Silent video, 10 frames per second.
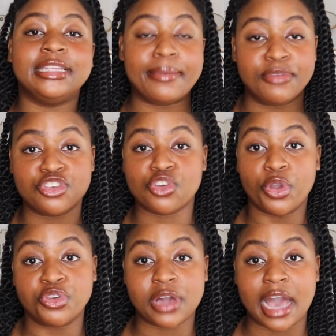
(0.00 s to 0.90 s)
let me
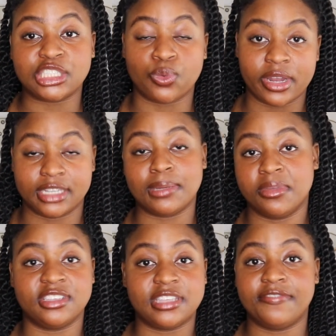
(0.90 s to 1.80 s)
show you guys what are
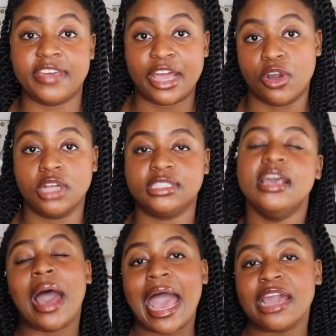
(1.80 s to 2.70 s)
some of the stuff that I got.
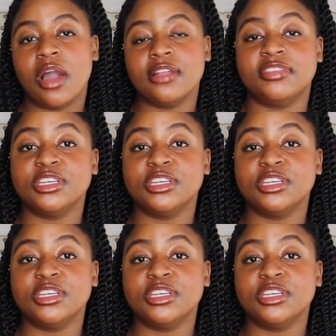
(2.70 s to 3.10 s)
I got